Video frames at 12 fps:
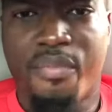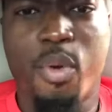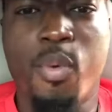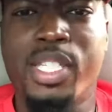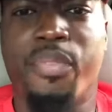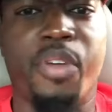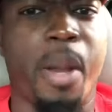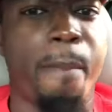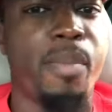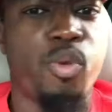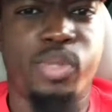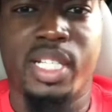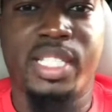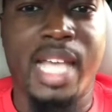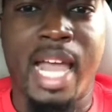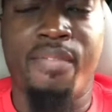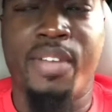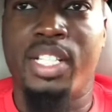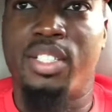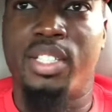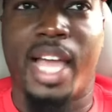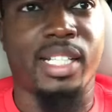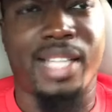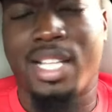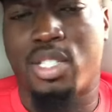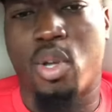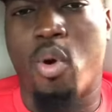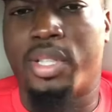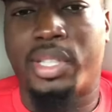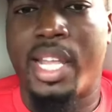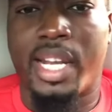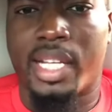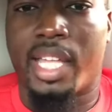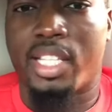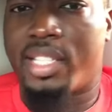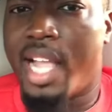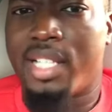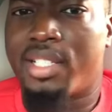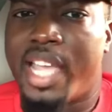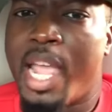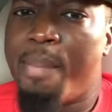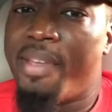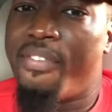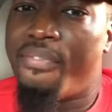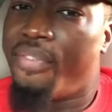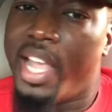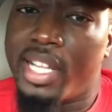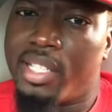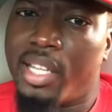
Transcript: if it wasn't for the music side of it, like that's authentic. Like that can't be fake.